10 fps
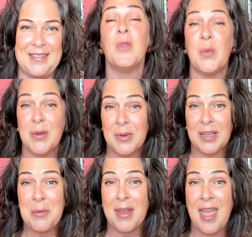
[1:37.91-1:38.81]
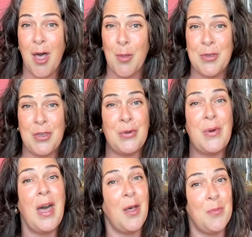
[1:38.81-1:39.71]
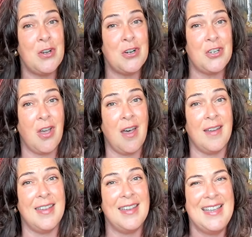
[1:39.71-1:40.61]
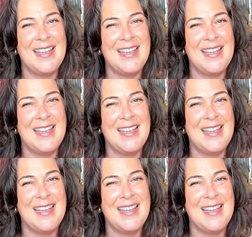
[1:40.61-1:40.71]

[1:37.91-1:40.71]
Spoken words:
We really want to help you help your dog.